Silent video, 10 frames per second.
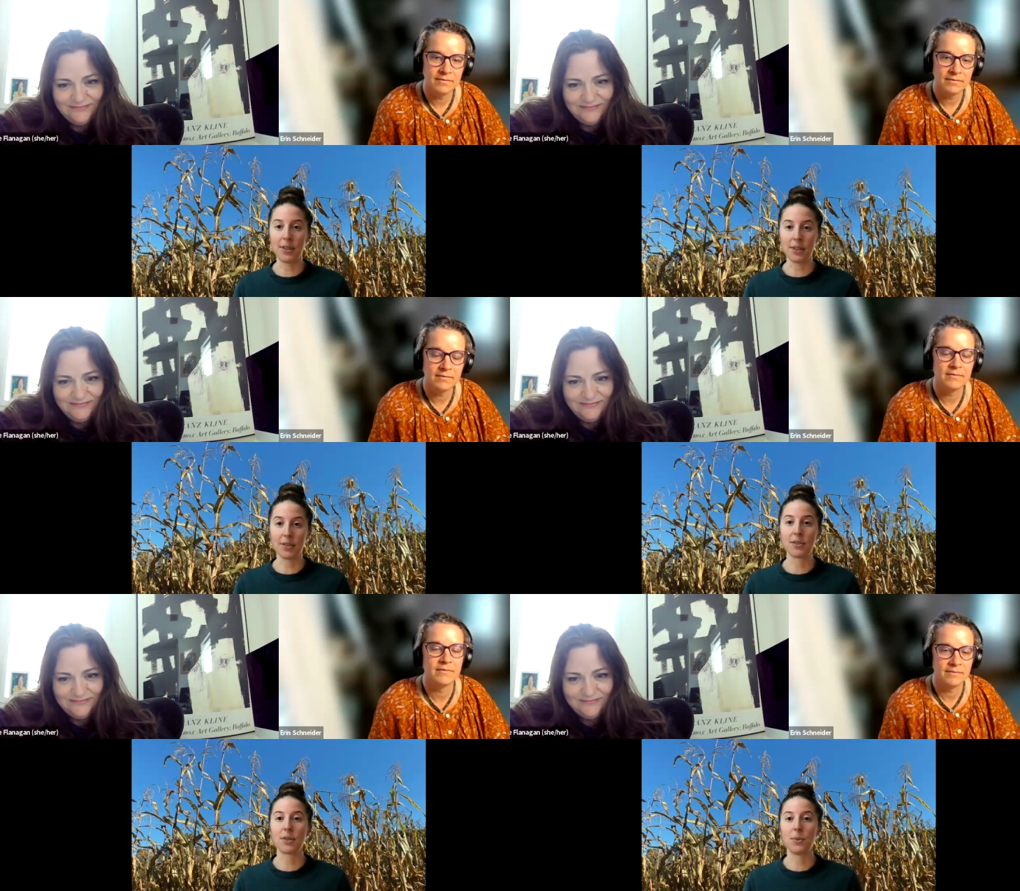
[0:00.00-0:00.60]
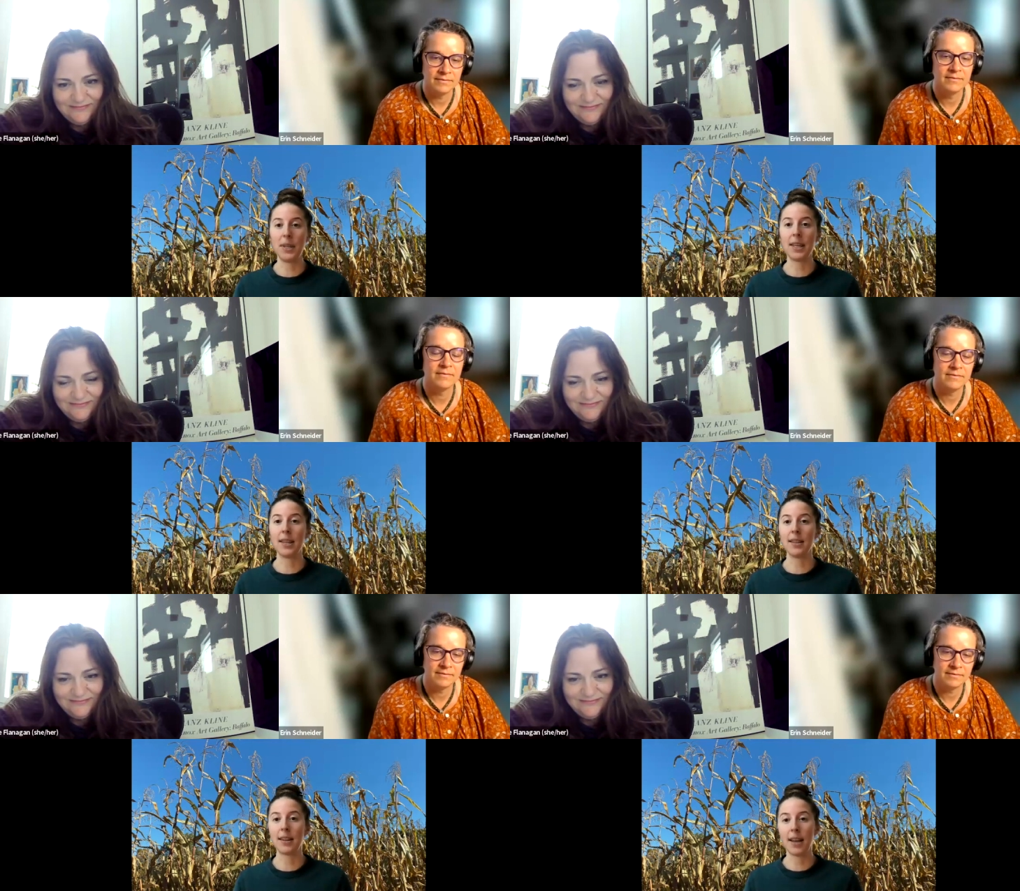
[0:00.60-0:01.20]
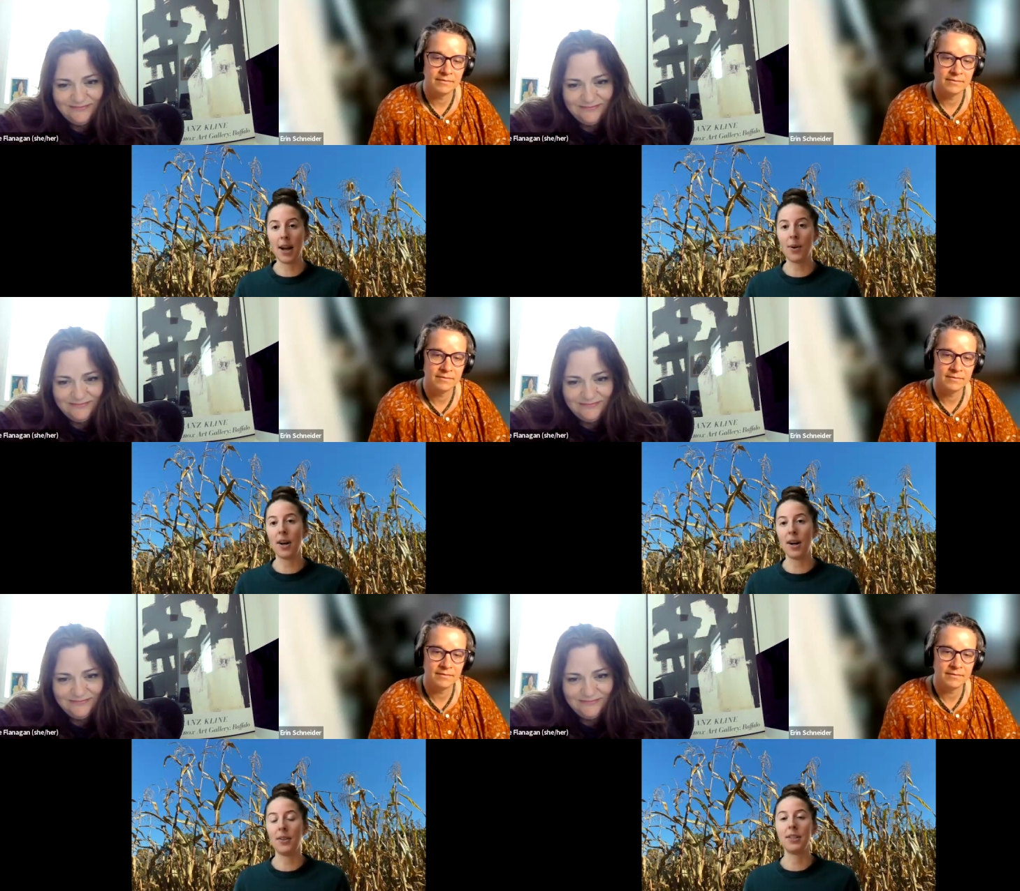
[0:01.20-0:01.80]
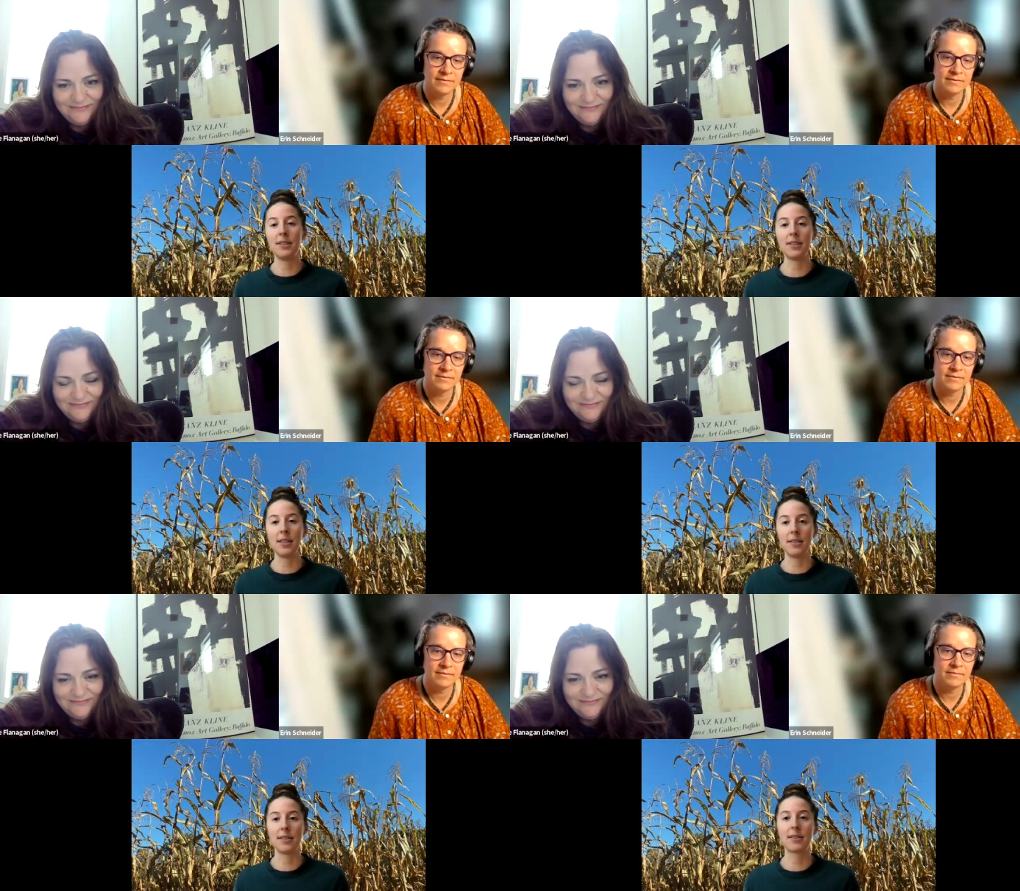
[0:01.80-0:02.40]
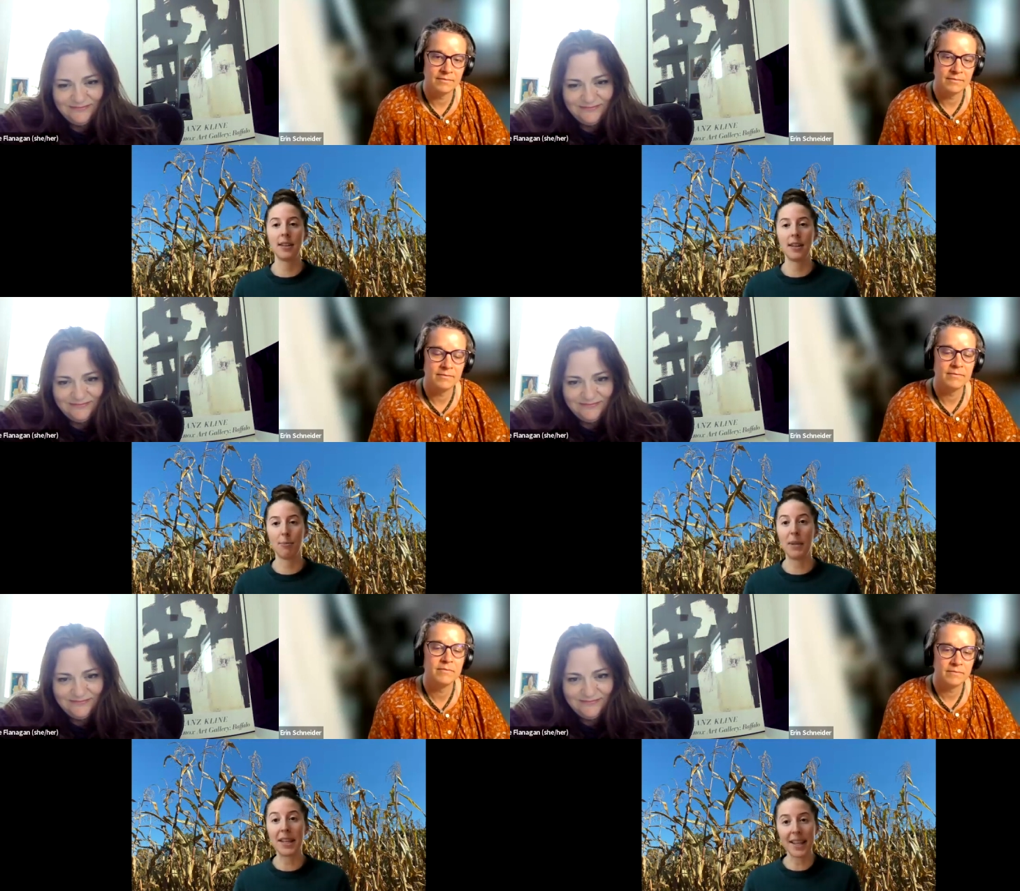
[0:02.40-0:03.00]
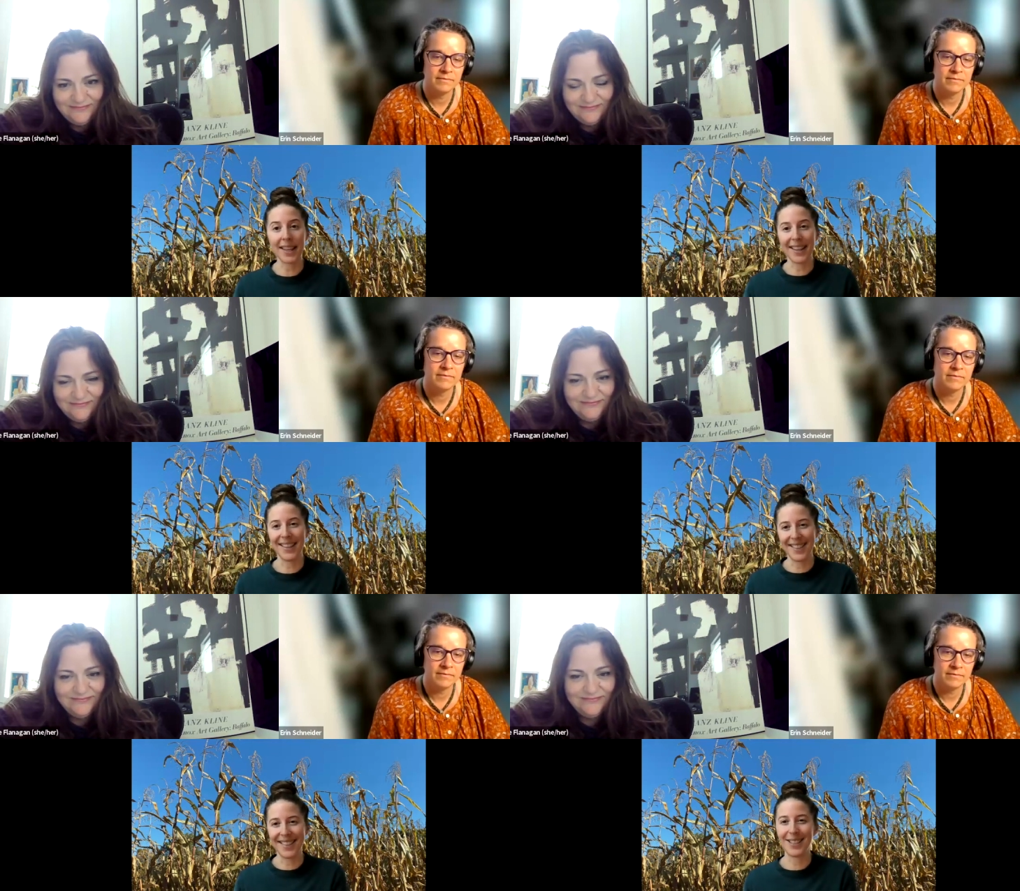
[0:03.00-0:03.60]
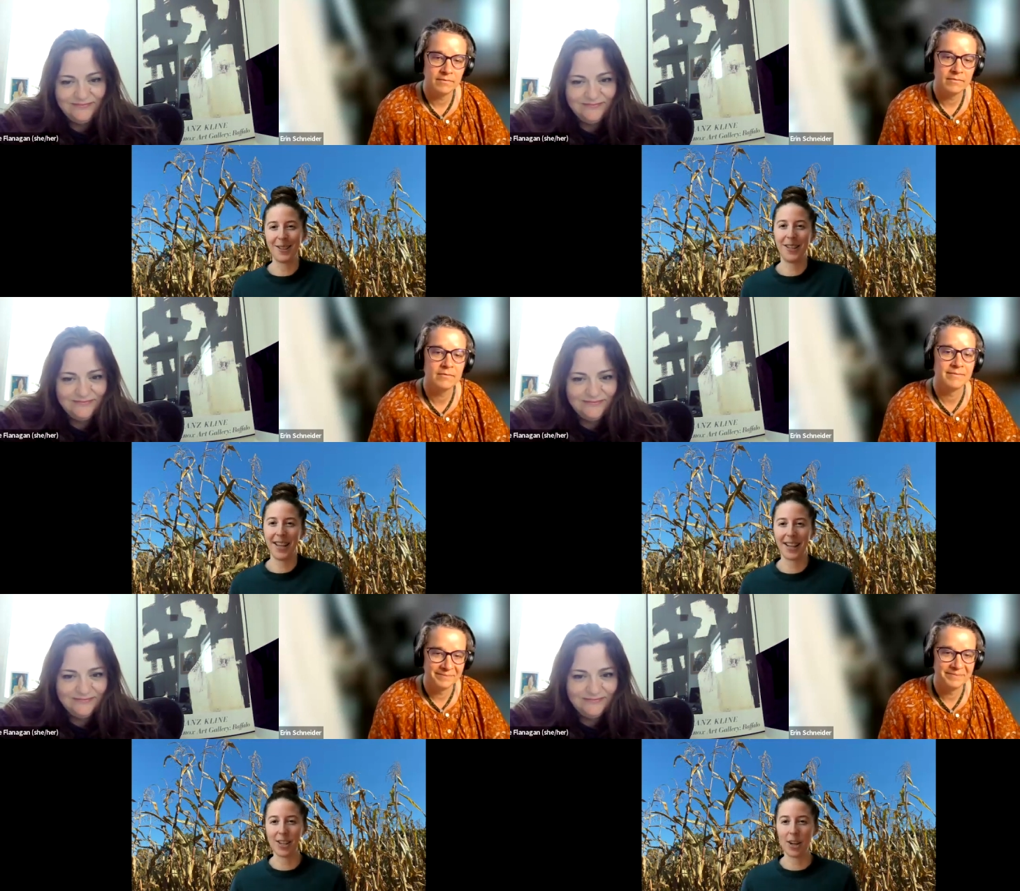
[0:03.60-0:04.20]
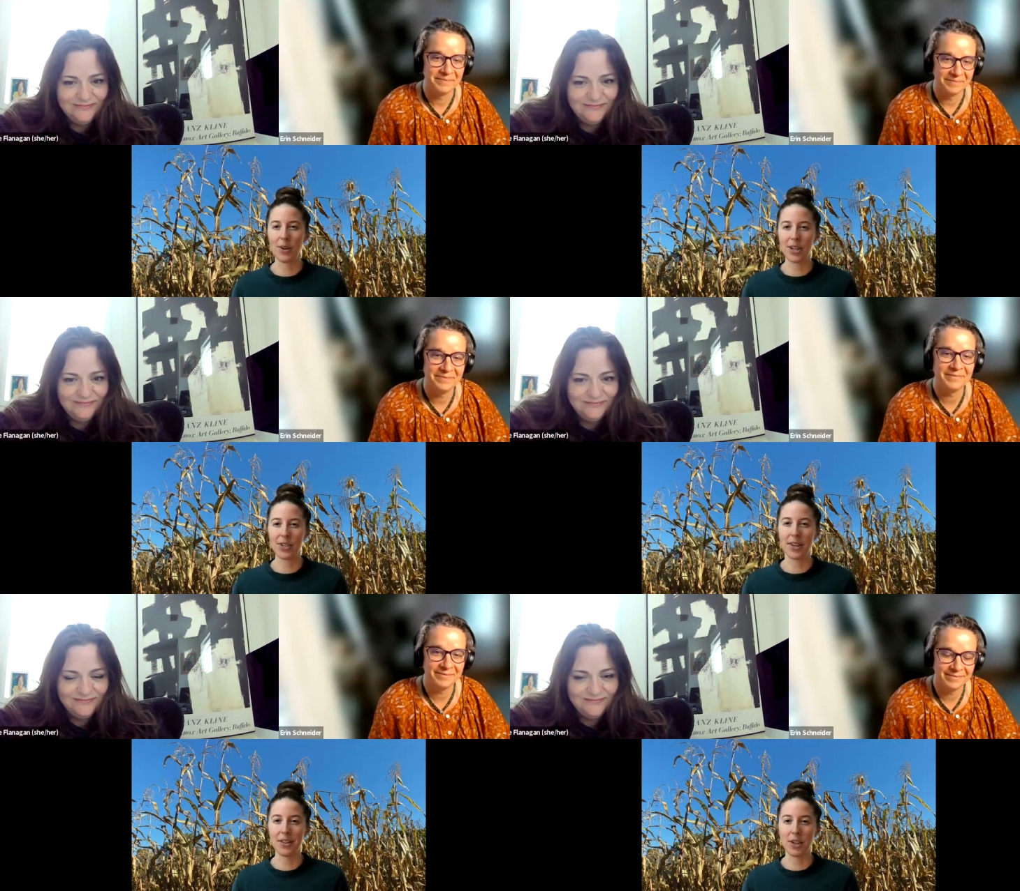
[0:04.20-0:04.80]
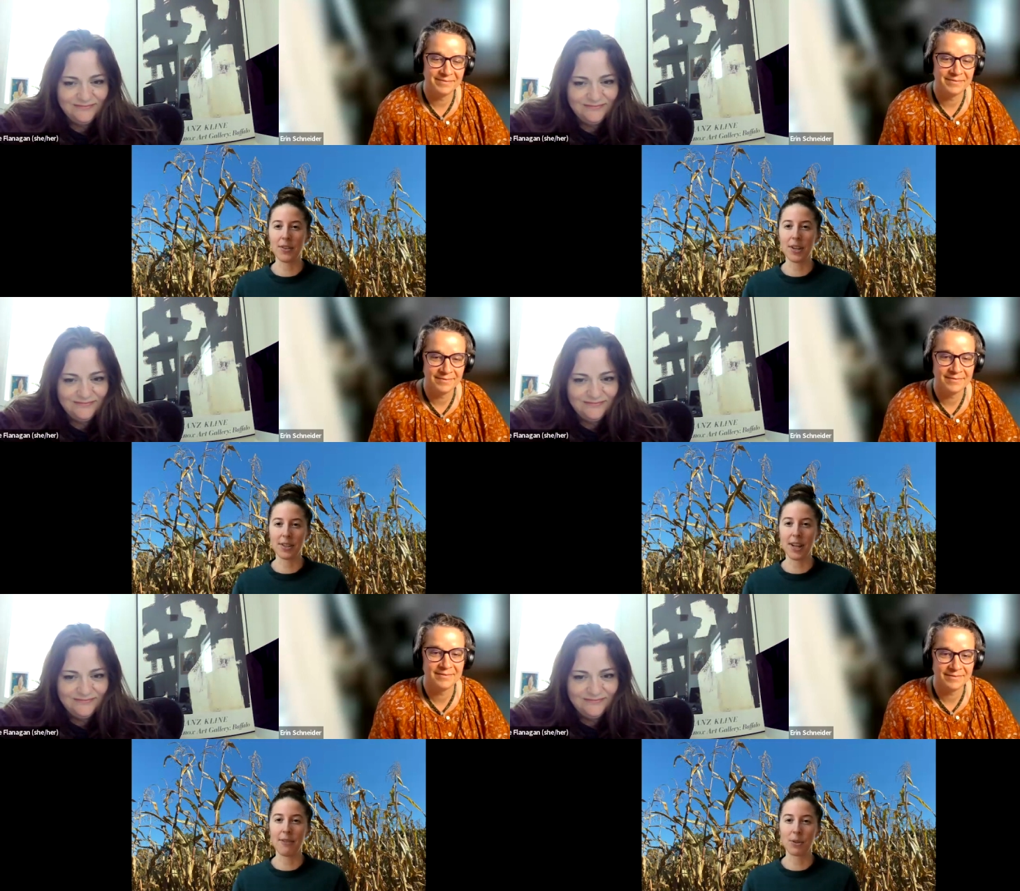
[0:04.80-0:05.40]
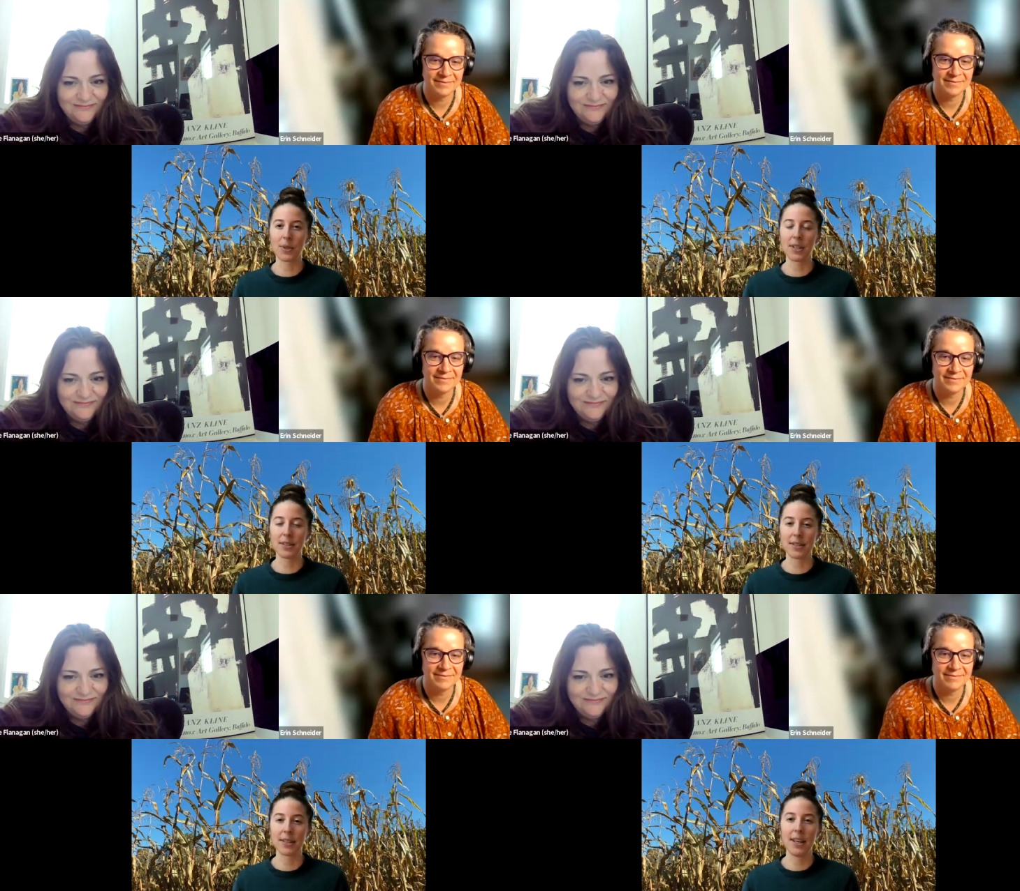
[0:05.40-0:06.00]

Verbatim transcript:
Speaker 1: field so we can count on these seeds making it into the next generation and the generation afterwards.